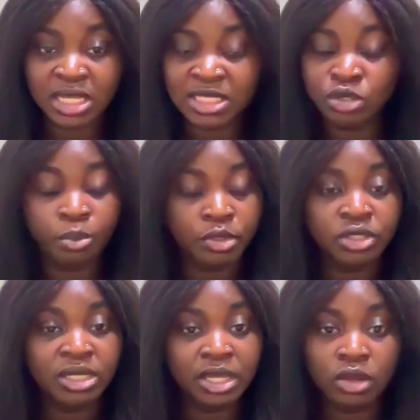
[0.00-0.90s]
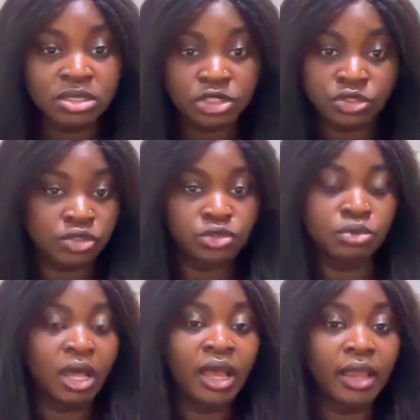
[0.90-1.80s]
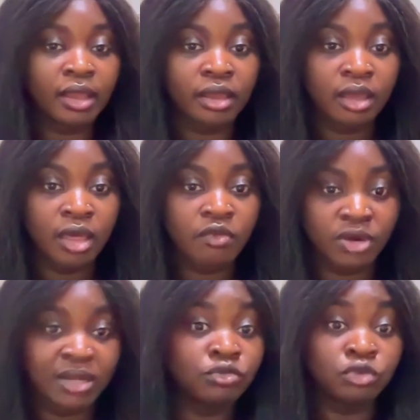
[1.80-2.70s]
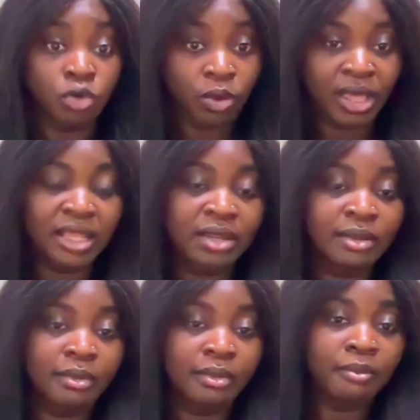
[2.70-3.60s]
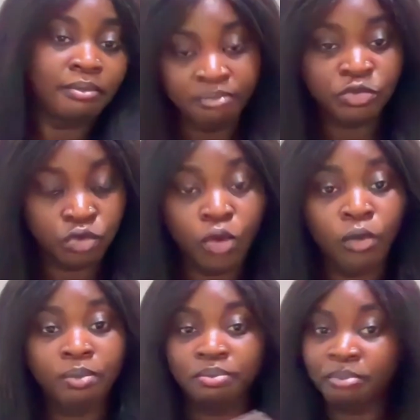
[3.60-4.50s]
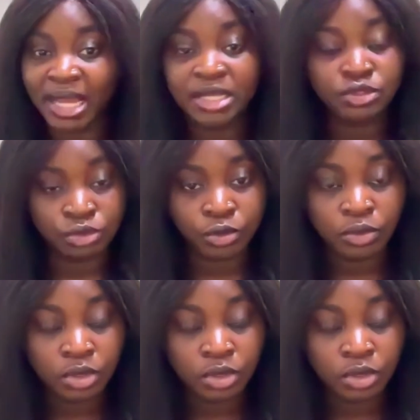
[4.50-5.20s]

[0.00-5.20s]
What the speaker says: And the opportunity cost is just too high for them to go ahead to go back to you.